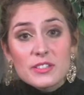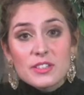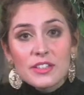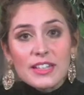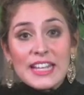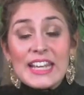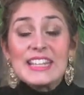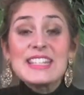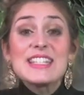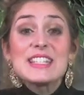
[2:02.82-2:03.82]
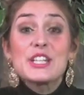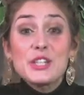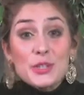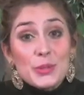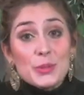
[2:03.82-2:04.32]
it. This is a
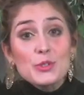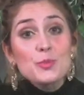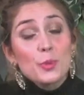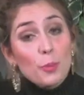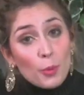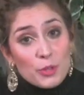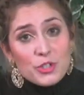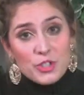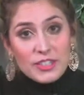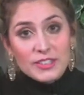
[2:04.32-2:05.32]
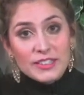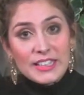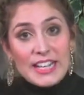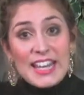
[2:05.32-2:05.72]
huge proportion.